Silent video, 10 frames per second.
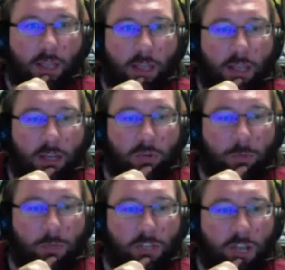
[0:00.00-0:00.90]
it would
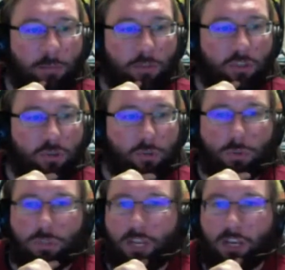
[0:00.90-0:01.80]
be time to
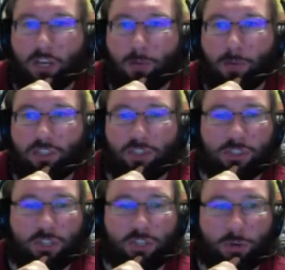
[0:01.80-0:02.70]
take a couple of questions.
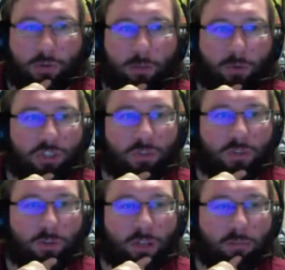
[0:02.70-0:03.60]
I shall reveal more stuff
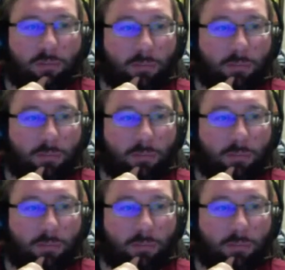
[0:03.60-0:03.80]
later on.